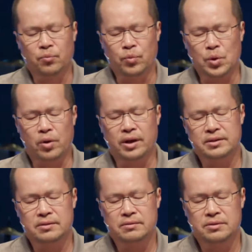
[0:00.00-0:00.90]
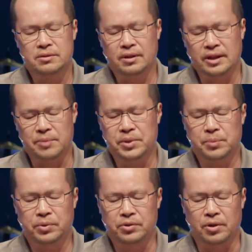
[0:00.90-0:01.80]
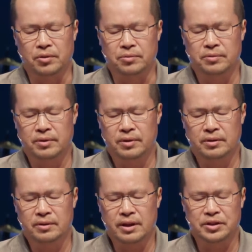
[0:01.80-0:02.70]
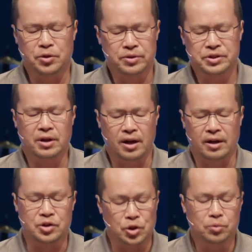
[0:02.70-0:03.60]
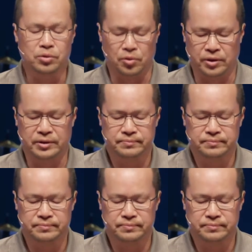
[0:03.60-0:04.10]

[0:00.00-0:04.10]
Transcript: we want to let people know that there is a God, you, Lord,